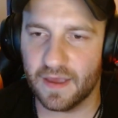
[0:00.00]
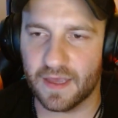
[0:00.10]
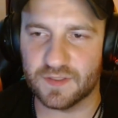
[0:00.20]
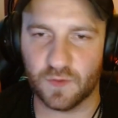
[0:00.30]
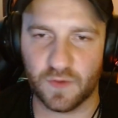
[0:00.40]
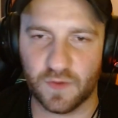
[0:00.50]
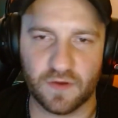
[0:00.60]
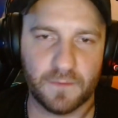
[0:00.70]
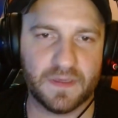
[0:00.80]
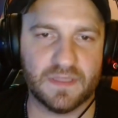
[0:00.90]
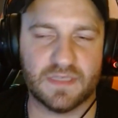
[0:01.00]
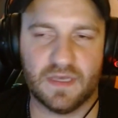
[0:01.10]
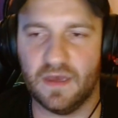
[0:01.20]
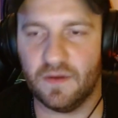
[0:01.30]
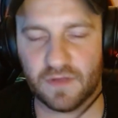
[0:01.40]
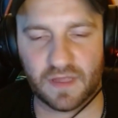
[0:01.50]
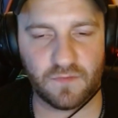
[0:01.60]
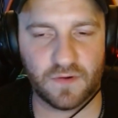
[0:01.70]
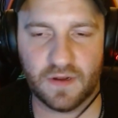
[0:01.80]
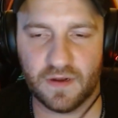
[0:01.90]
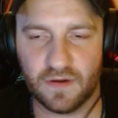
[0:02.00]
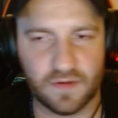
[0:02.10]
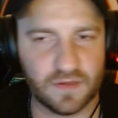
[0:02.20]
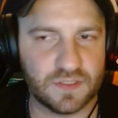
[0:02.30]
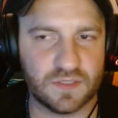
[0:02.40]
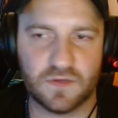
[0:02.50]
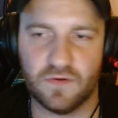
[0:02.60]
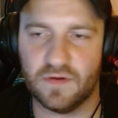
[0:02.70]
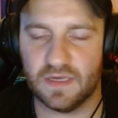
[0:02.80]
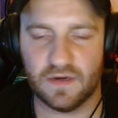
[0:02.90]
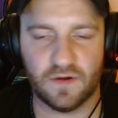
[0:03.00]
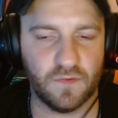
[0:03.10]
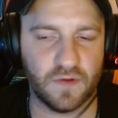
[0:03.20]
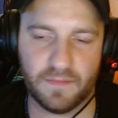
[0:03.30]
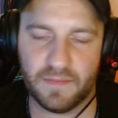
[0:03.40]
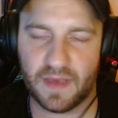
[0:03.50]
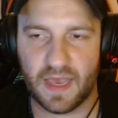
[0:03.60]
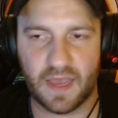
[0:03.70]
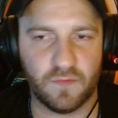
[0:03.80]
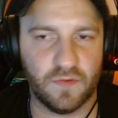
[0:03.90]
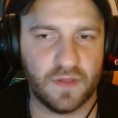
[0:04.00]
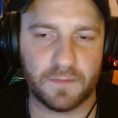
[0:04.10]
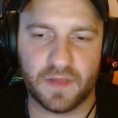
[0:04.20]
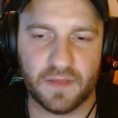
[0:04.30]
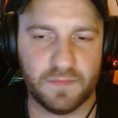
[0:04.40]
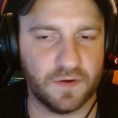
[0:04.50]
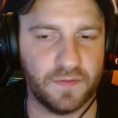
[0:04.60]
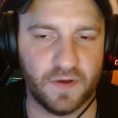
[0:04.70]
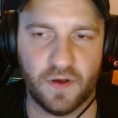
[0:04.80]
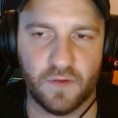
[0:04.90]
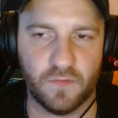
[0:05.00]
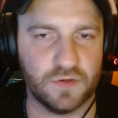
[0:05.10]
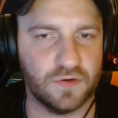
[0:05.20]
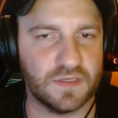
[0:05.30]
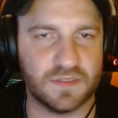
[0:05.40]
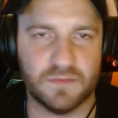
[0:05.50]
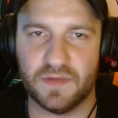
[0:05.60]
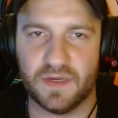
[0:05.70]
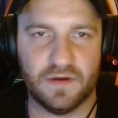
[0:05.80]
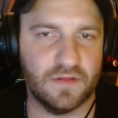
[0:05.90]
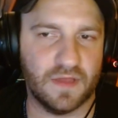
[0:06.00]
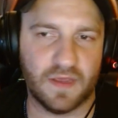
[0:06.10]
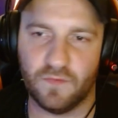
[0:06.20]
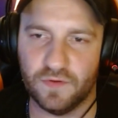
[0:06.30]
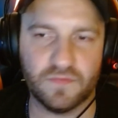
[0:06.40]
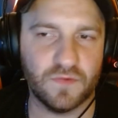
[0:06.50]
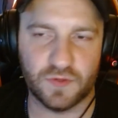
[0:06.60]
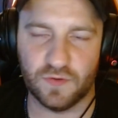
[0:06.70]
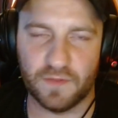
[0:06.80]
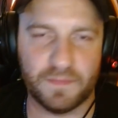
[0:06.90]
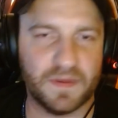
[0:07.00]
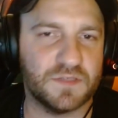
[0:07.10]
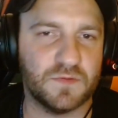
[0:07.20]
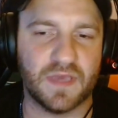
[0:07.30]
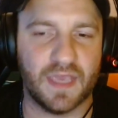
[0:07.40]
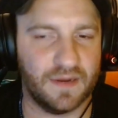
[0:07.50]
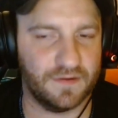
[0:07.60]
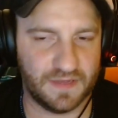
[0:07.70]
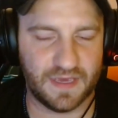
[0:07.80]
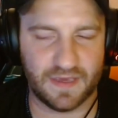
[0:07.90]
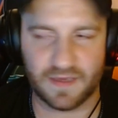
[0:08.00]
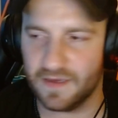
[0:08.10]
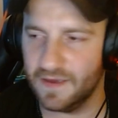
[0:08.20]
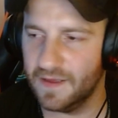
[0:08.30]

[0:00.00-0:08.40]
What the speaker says: And so we go to Pizza Hut. We're like, we're hungry. Let's just go to dinner. We'll come back. We'll like play beer pong. We'll drink some beer. Like we'll do the best we can on the keg.